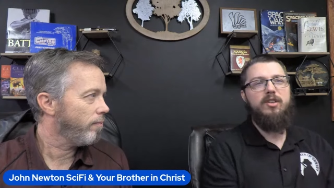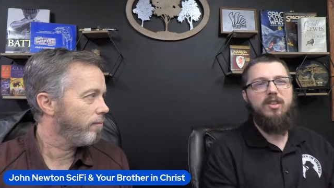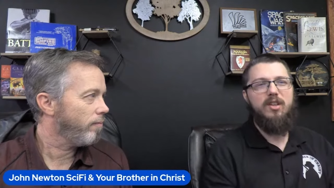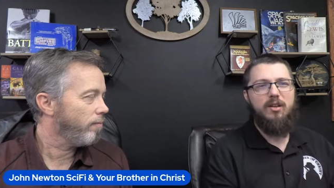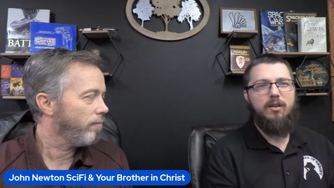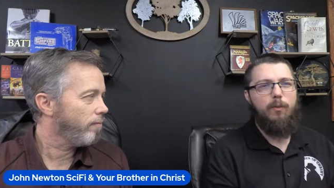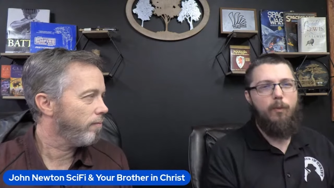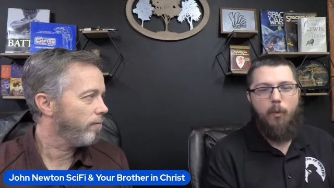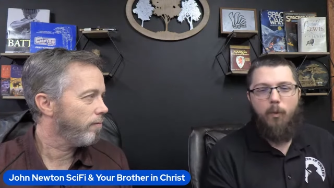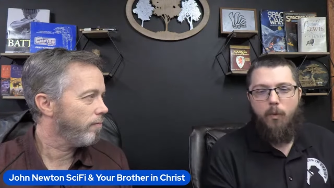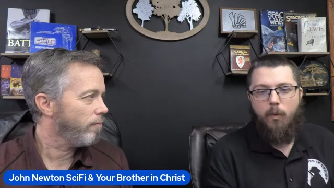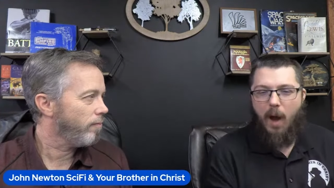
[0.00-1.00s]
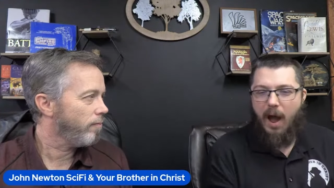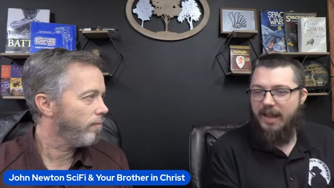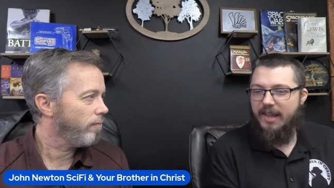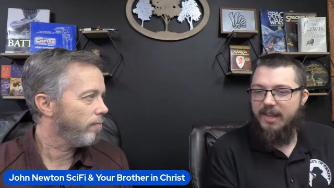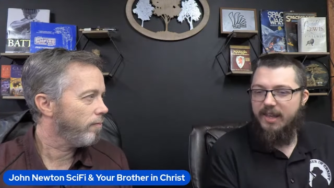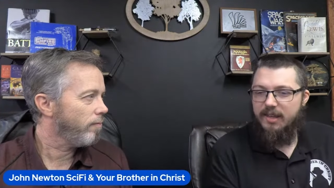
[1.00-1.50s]
Speaker 1: it's like, why?
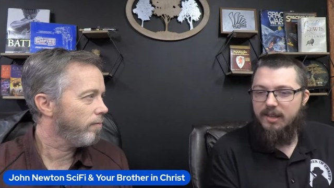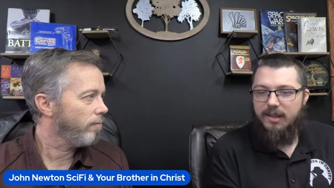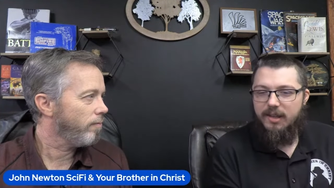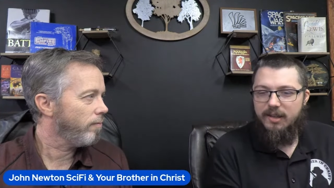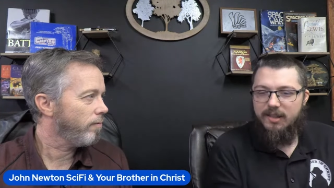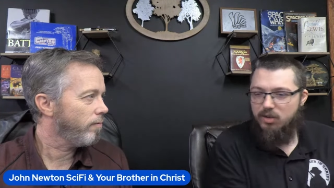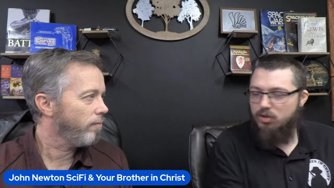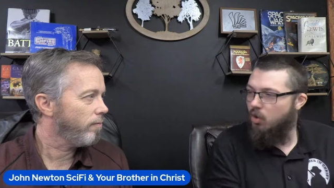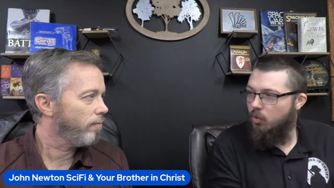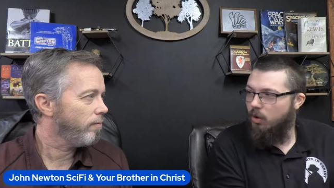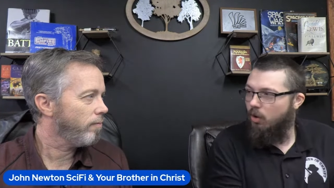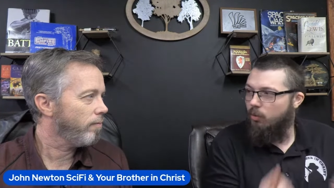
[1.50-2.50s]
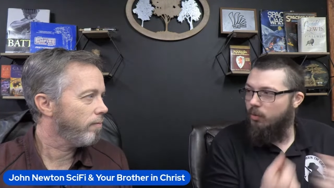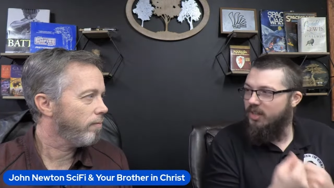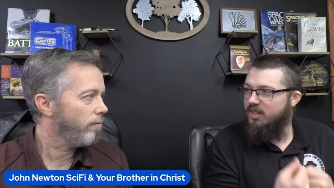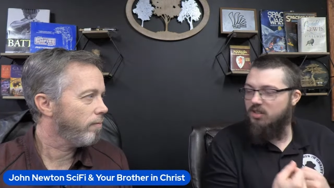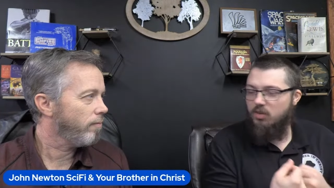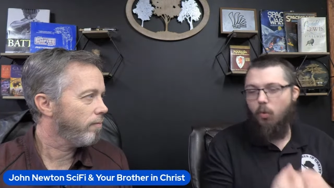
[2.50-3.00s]
There's no real
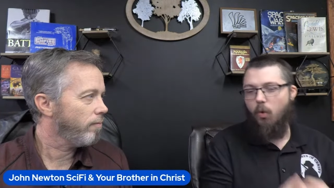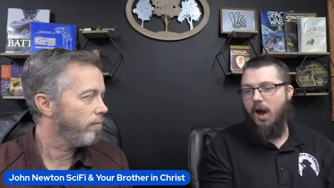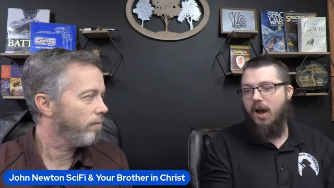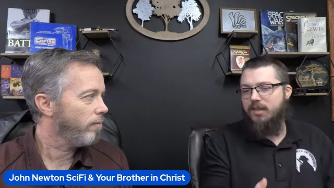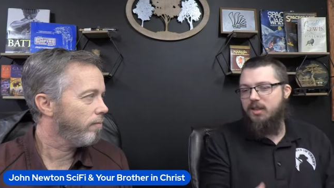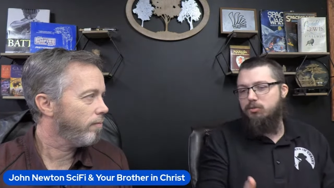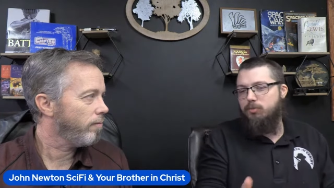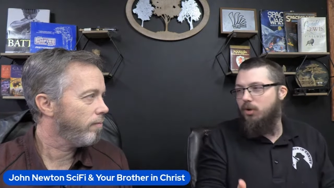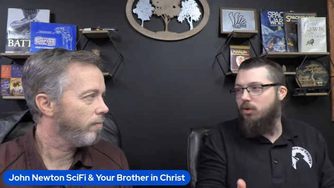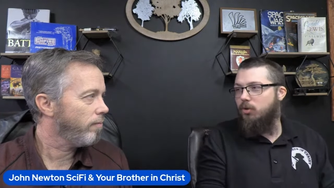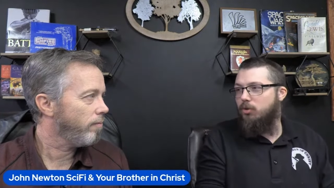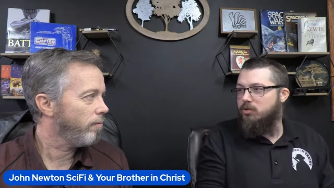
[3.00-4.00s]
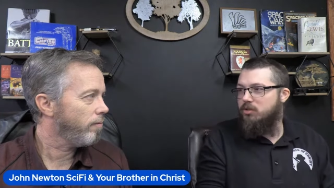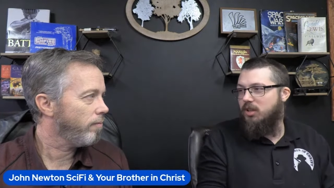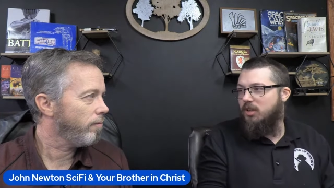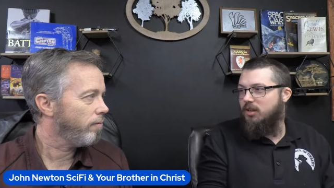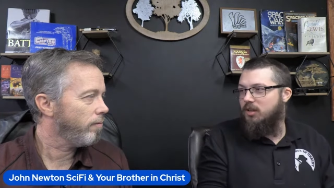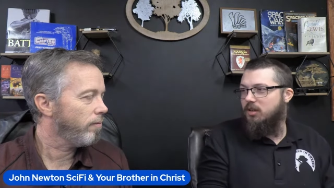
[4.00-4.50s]
reason why this miracle is
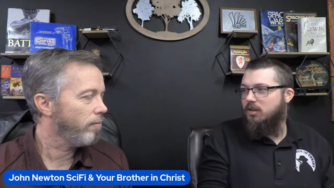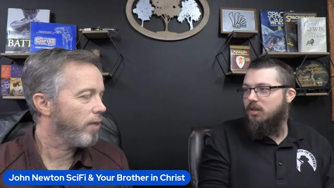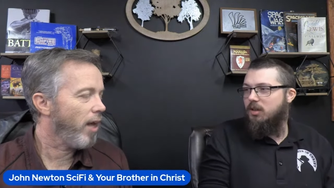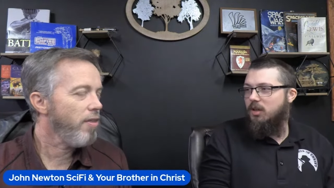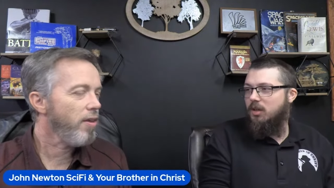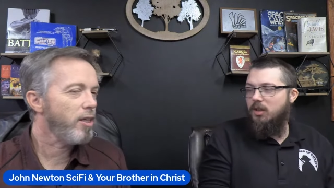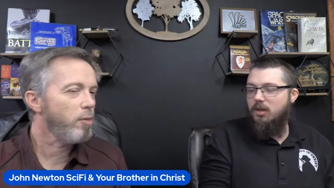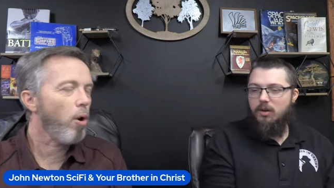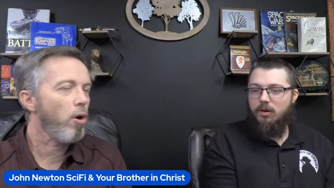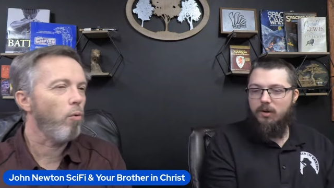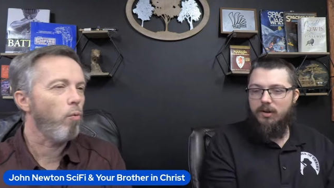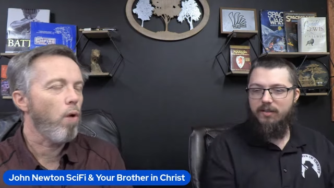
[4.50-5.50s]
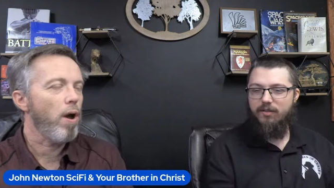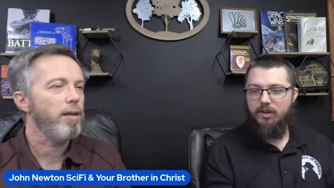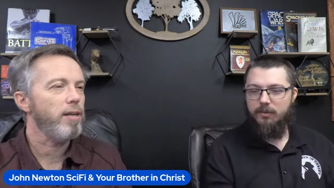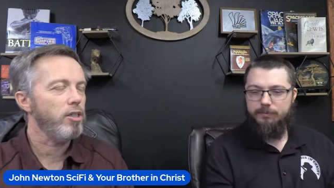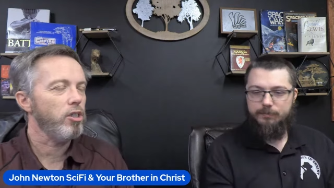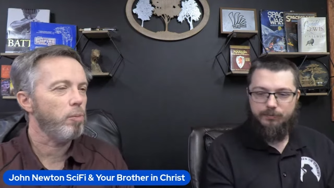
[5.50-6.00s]
needed.
Speaker 2: I think that's part of yeah. why it
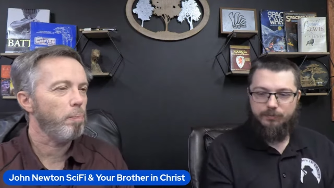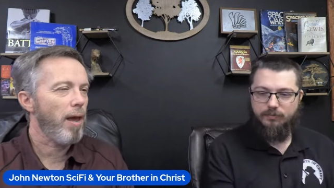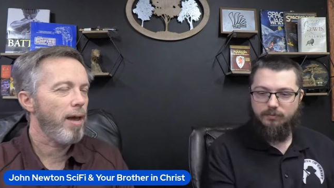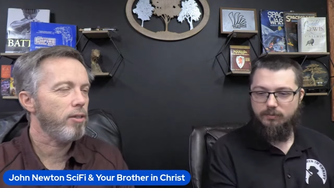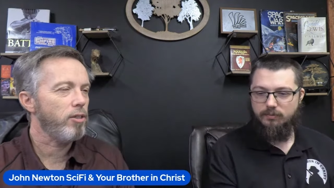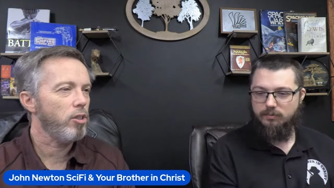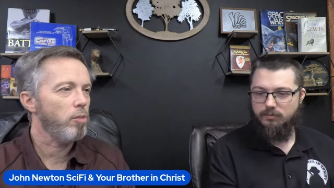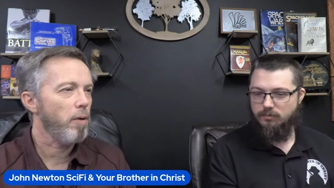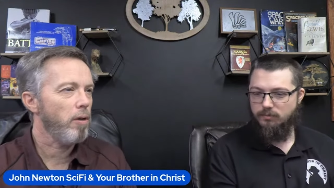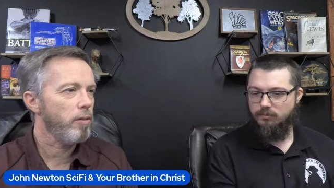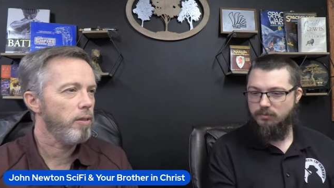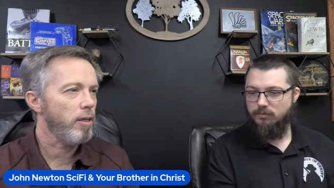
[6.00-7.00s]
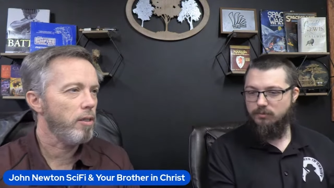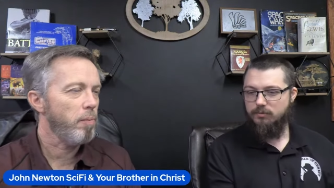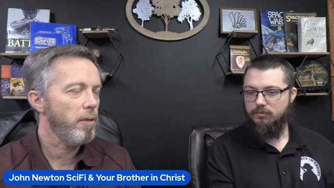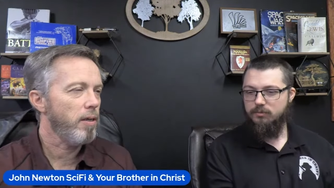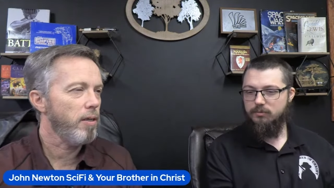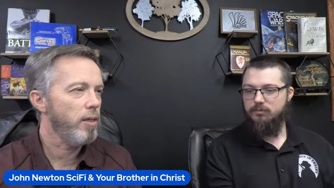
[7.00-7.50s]
doesn't pass the smell test,
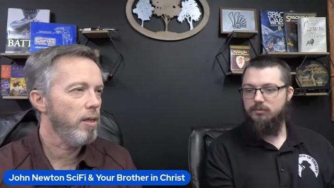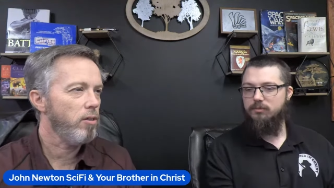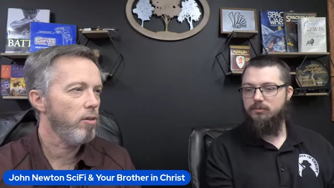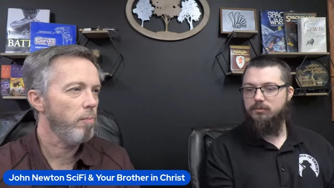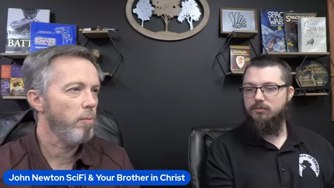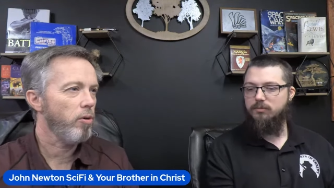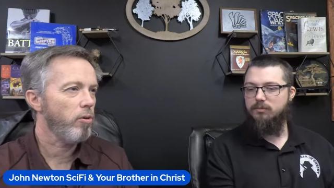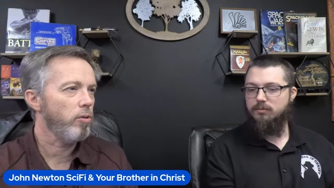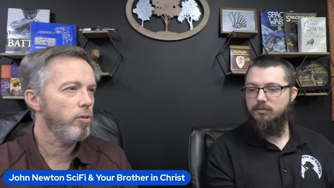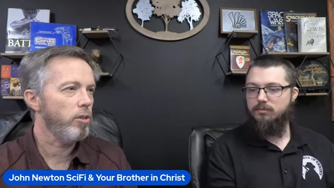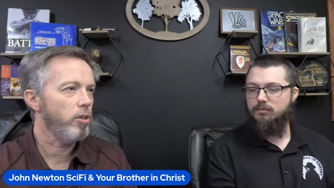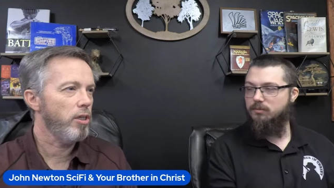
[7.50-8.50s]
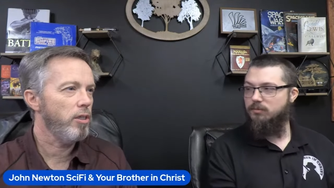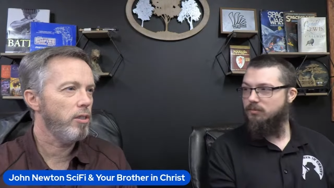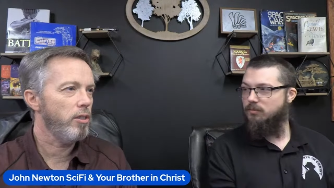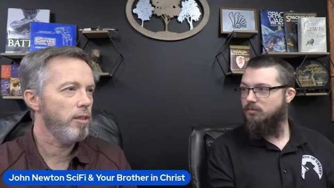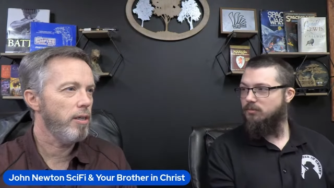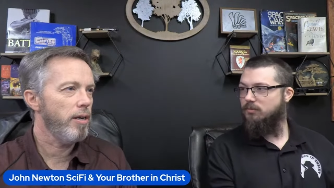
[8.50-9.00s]
because each of the miracles that
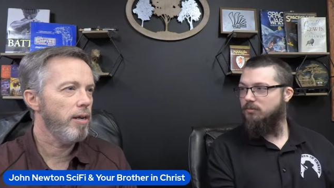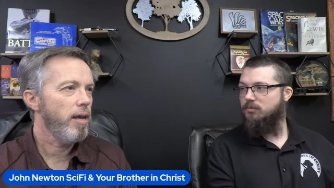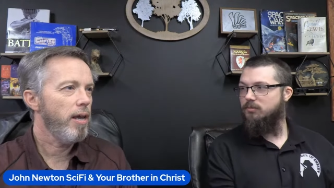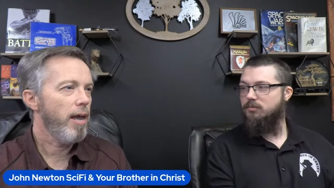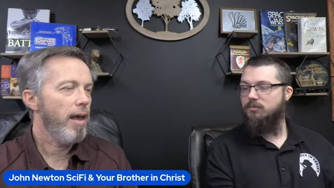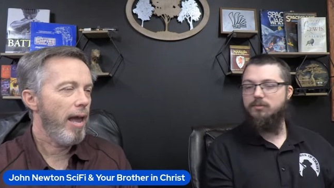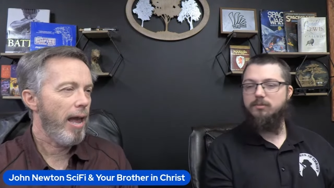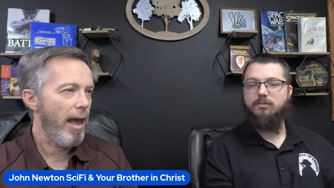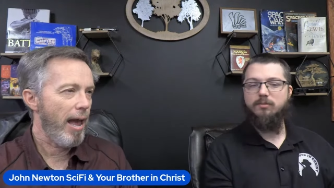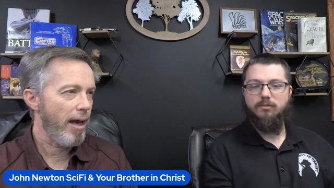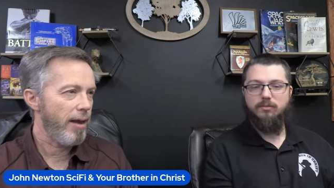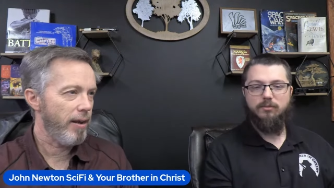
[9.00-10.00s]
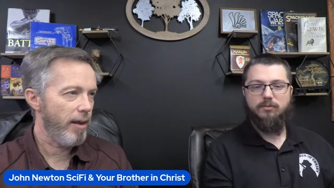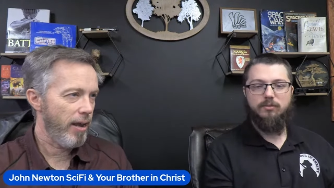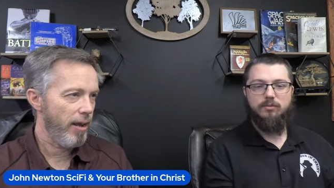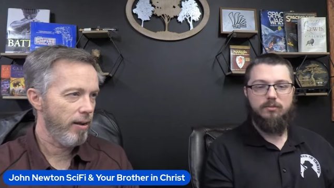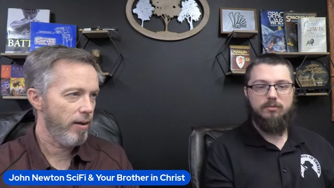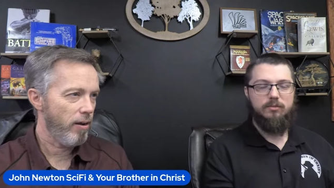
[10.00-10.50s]
Jesus did had
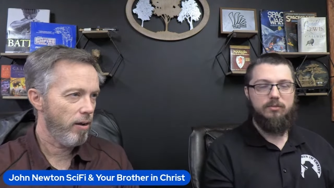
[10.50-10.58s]
a